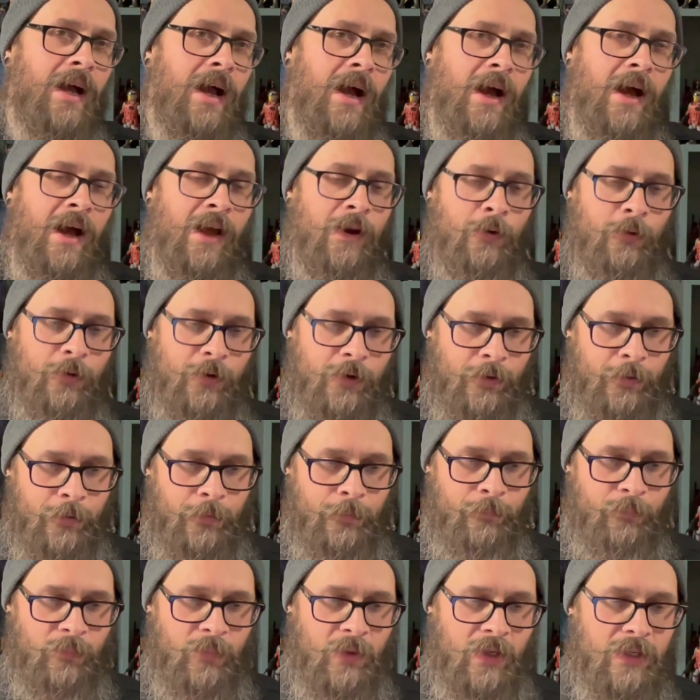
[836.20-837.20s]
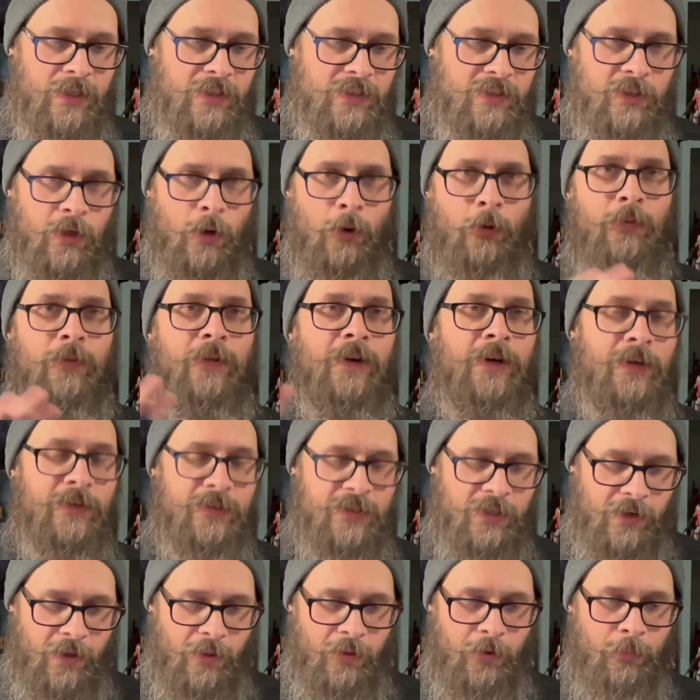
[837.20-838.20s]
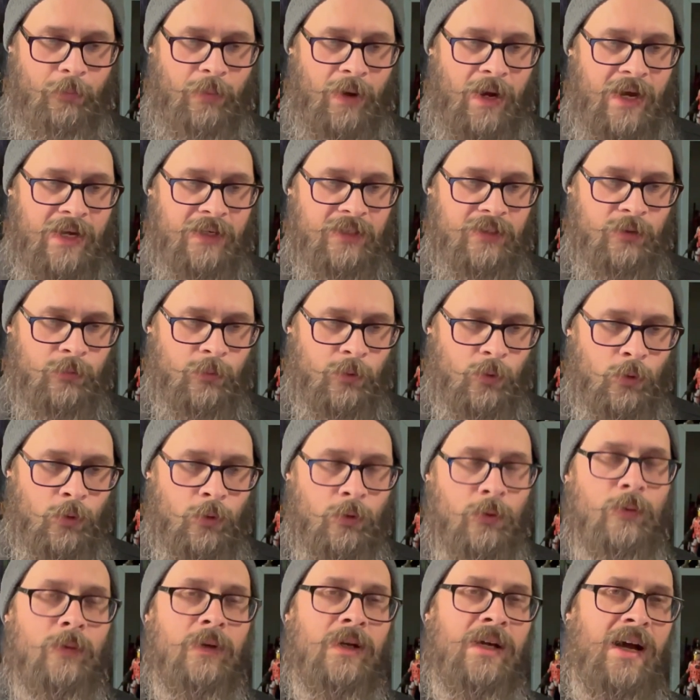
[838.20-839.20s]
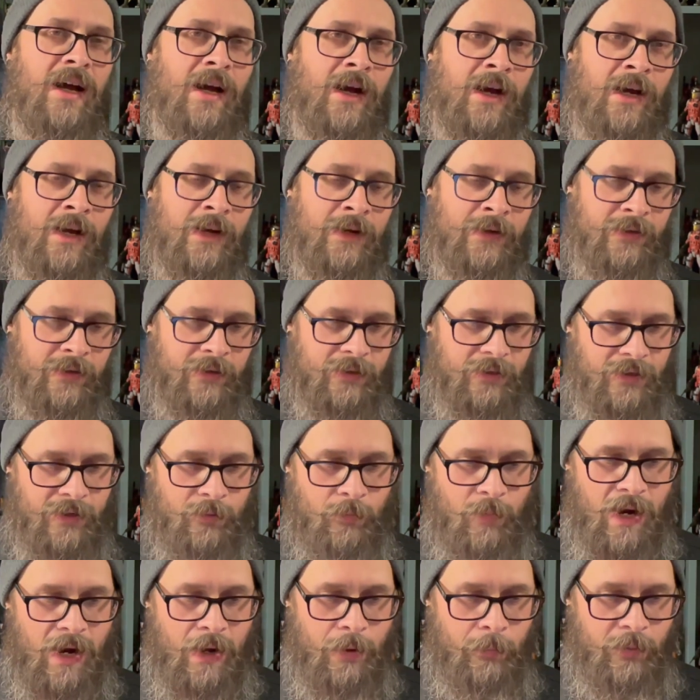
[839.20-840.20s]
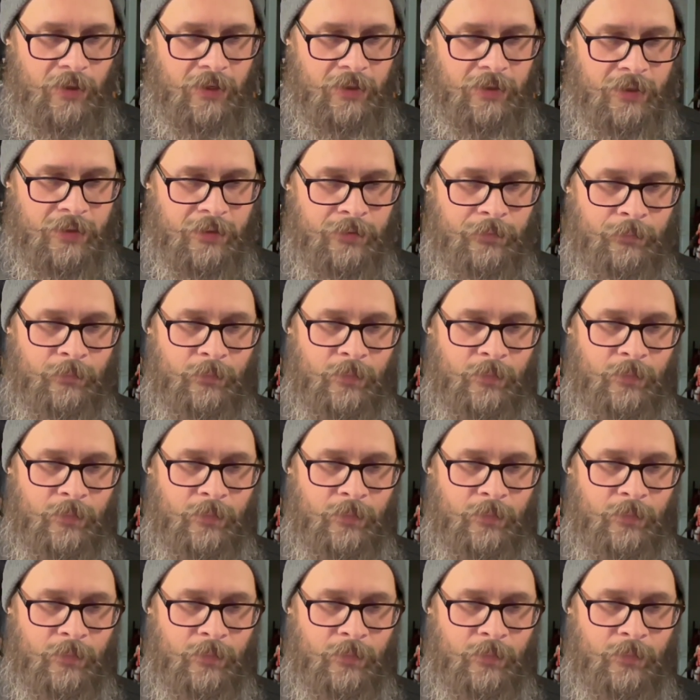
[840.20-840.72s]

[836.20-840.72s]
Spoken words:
I don't know. So there's another possible con, in my opinion.